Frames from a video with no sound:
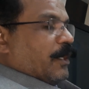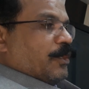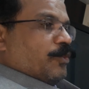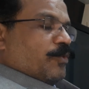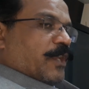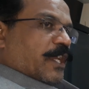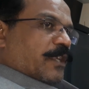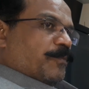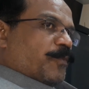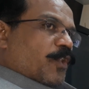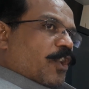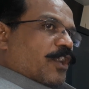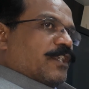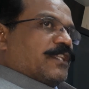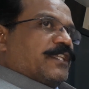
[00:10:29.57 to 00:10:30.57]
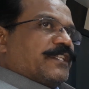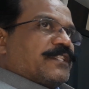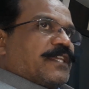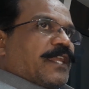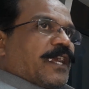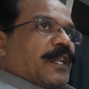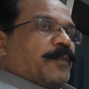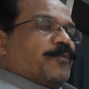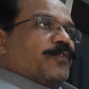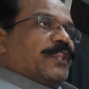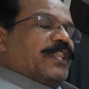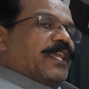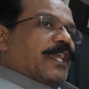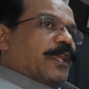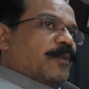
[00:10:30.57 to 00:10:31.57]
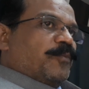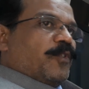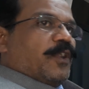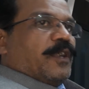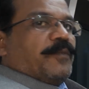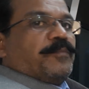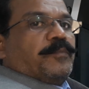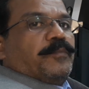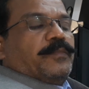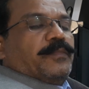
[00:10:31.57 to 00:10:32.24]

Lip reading: You can plot this graph with the help of